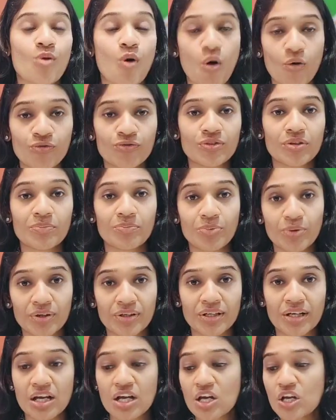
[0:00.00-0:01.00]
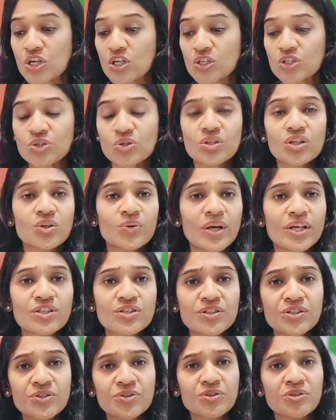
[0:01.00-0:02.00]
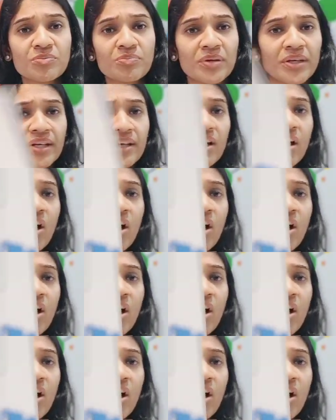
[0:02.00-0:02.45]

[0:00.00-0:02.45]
of the book. So the question could be,